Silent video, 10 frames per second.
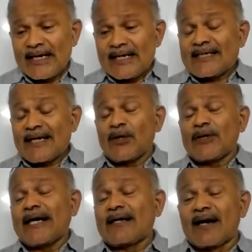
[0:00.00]
It cannot
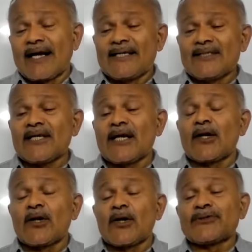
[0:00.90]
hydrolyze
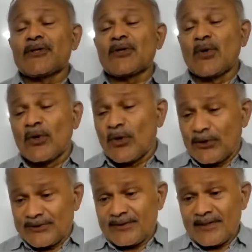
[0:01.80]
cellulose into
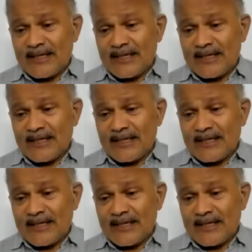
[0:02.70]
glucose.